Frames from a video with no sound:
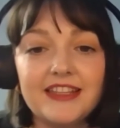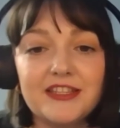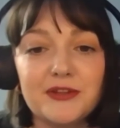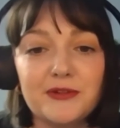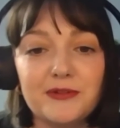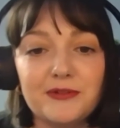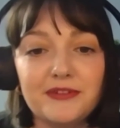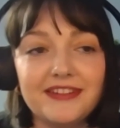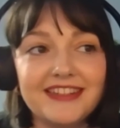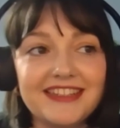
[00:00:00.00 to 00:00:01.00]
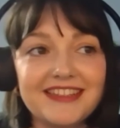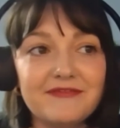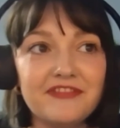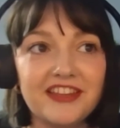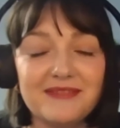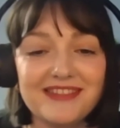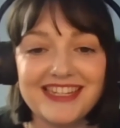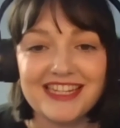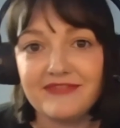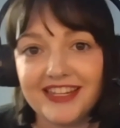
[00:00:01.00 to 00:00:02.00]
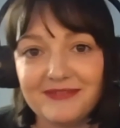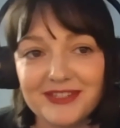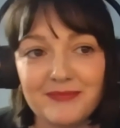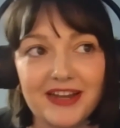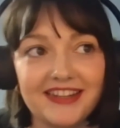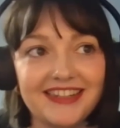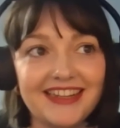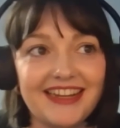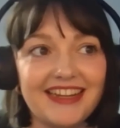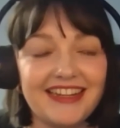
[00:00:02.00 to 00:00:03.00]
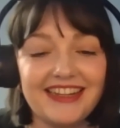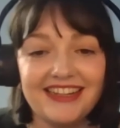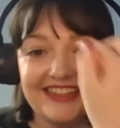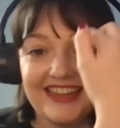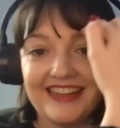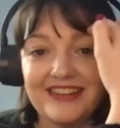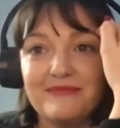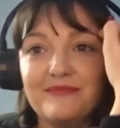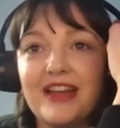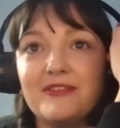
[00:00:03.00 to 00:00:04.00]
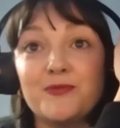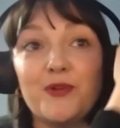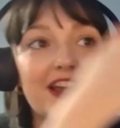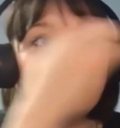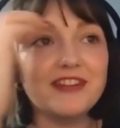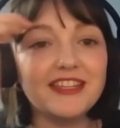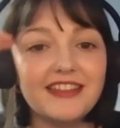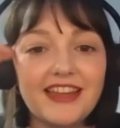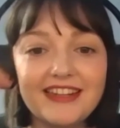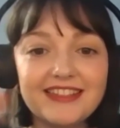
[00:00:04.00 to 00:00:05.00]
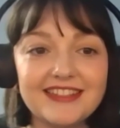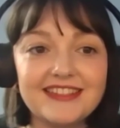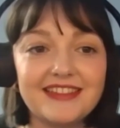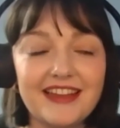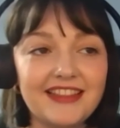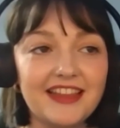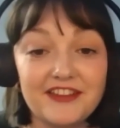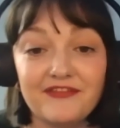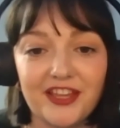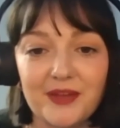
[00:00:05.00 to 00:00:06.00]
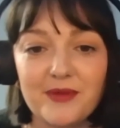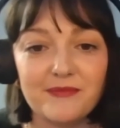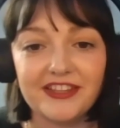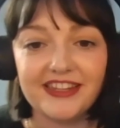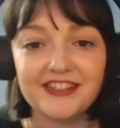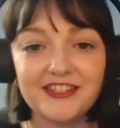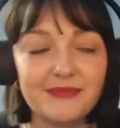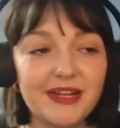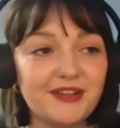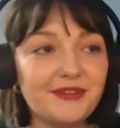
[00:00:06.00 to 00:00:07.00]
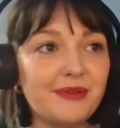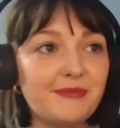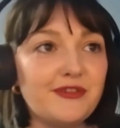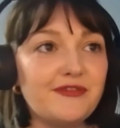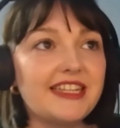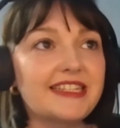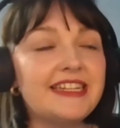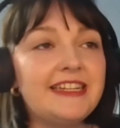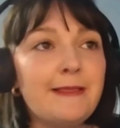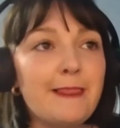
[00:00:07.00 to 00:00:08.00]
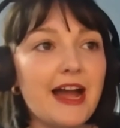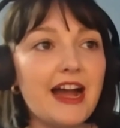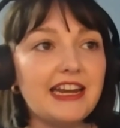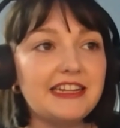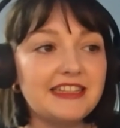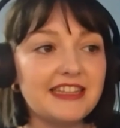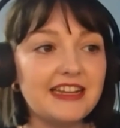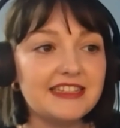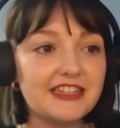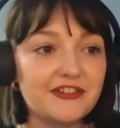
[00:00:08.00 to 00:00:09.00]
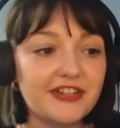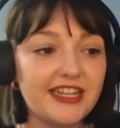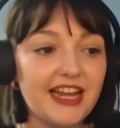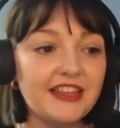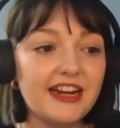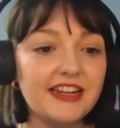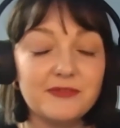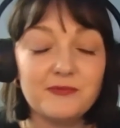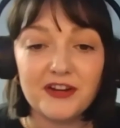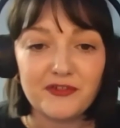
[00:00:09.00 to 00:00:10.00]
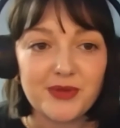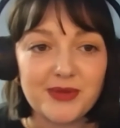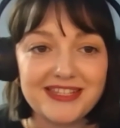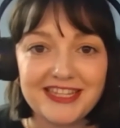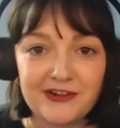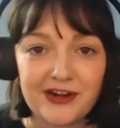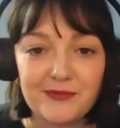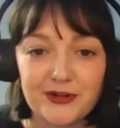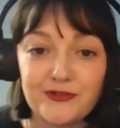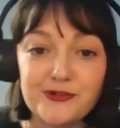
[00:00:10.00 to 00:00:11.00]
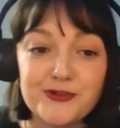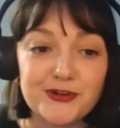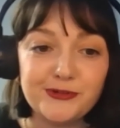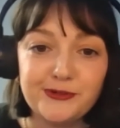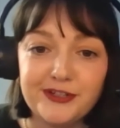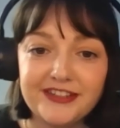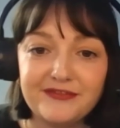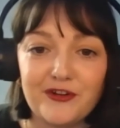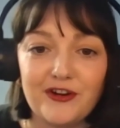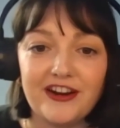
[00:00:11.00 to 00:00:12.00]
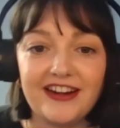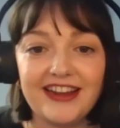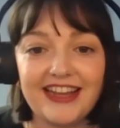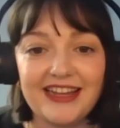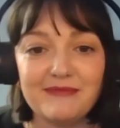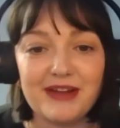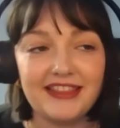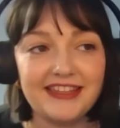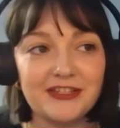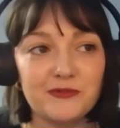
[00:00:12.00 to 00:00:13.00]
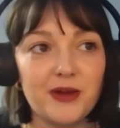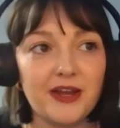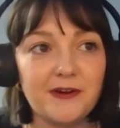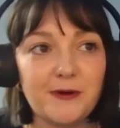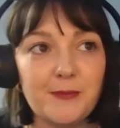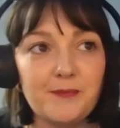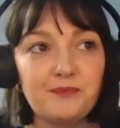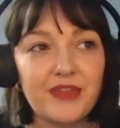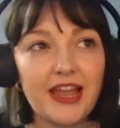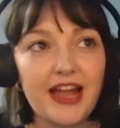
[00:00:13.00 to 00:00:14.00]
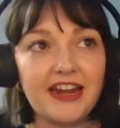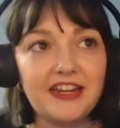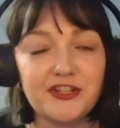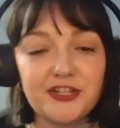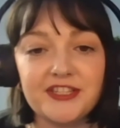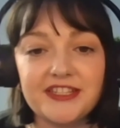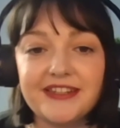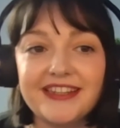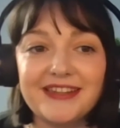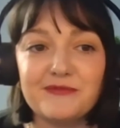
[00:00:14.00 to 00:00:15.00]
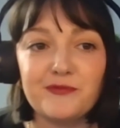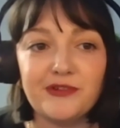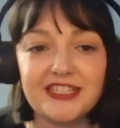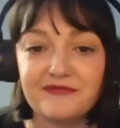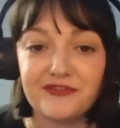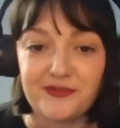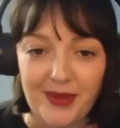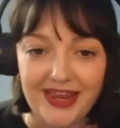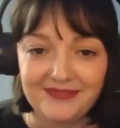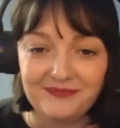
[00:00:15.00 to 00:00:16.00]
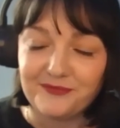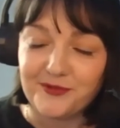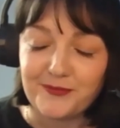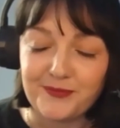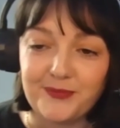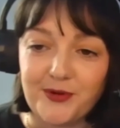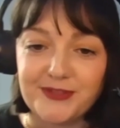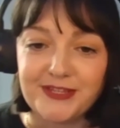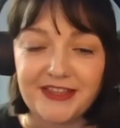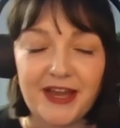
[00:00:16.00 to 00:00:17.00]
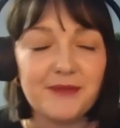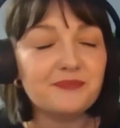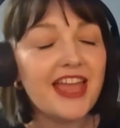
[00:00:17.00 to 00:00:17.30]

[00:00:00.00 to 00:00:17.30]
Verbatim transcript: Oh, so wow. Film and TV was my, it was what I really liked. I like film. I'm really into my movies. And I did that as a degree. And then I did work for BBC Crime Watch Roadshow for a little while. And it just wasn't for me. We'll say that.